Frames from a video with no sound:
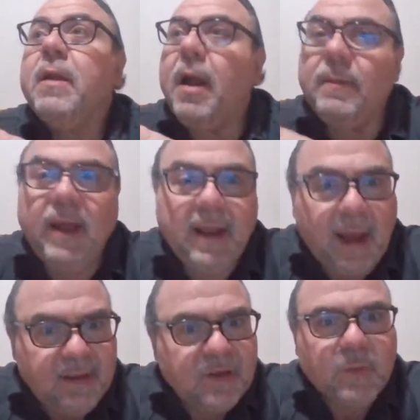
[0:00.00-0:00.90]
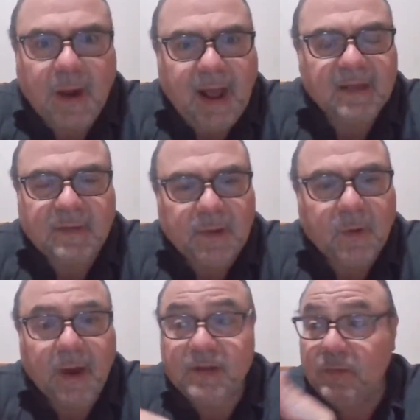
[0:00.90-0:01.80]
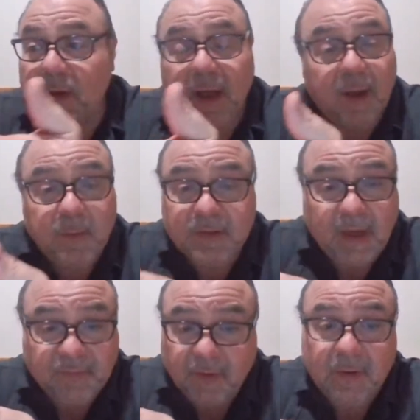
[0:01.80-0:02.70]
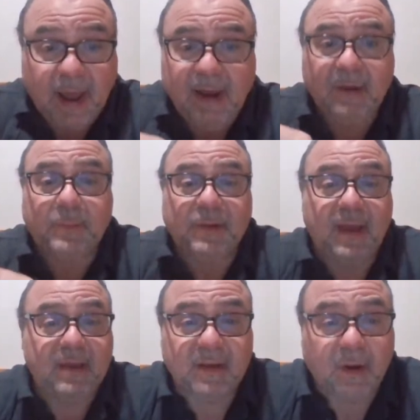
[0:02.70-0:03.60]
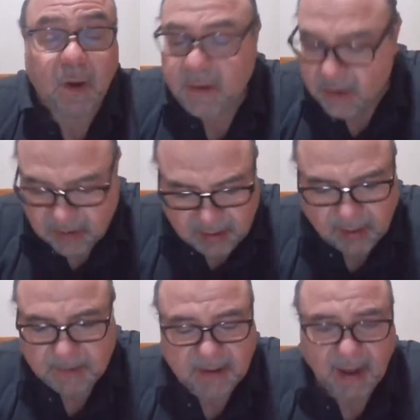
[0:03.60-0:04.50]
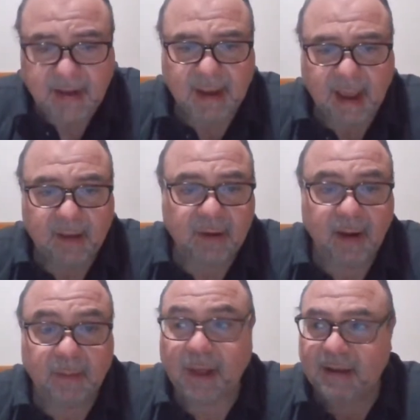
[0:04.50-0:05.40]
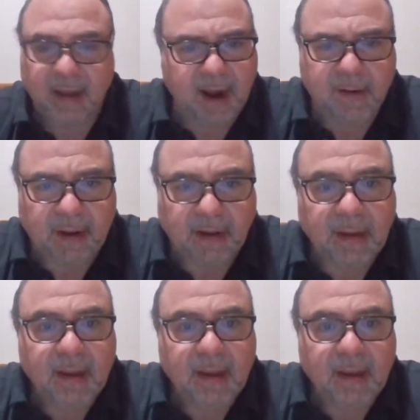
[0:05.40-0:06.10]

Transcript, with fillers: I'm like, I just want to ask him a question. Well, I almost got thrown out of the place, and Hogan just kept his head down. And I'm like, Terry.